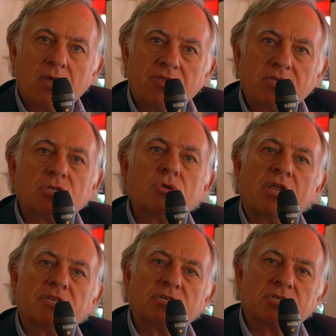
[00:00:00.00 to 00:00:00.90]
This new
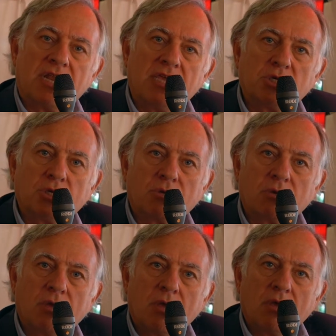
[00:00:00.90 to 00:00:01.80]

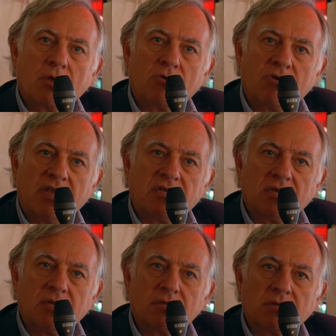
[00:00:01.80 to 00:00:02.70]
legislation
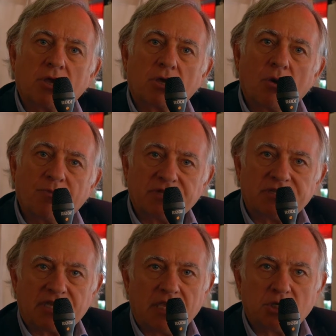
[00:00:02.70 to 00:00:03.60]
created a
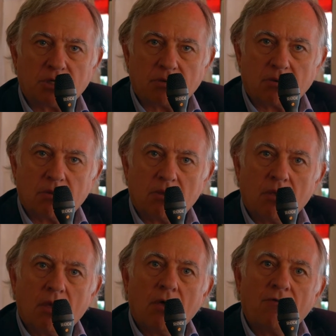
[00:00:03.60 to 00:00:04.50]
compensation
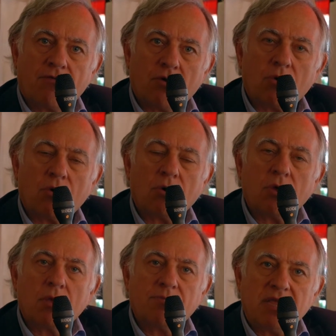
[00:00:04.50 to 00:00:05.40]
for
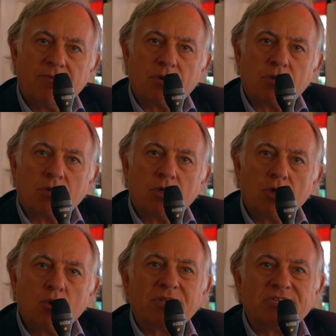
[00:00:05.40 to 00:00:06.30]
people
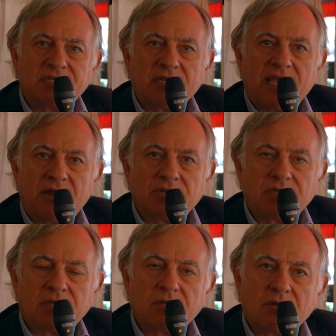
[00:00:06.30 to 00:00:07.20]
who are
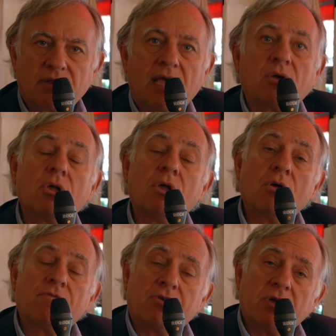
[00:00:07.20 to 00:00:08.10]
disinherited. Now,
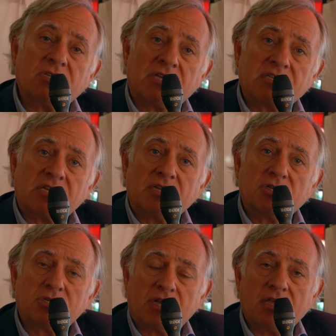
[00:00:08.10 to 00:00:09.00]
France has
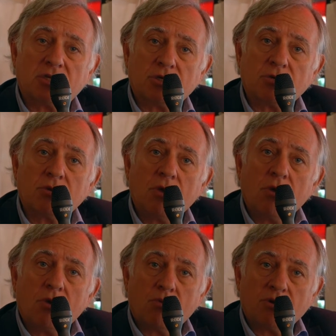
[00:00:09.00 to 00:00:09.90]
legislation
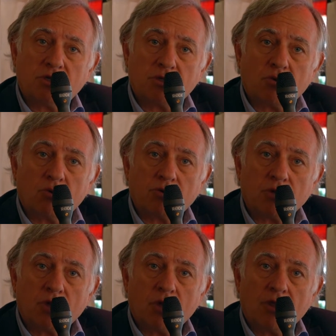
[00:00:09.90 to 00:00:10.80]
which is called
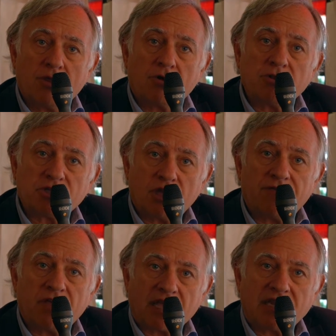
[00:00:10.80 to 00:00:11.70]
the
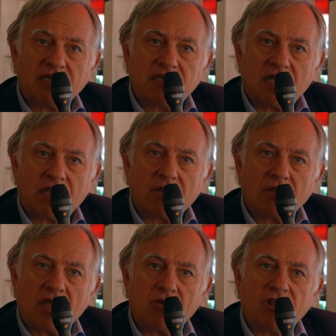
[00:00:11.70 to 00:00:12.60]
Reserve hereditaire,
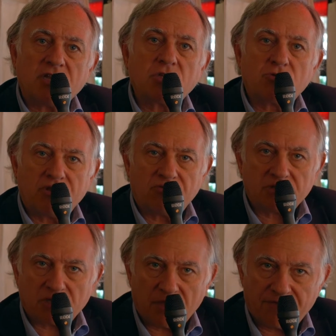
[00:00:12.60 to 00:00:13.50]
the hereditary
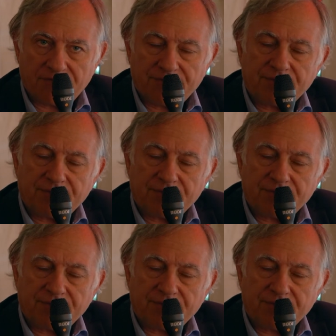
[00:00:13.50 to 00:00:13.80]
reserve.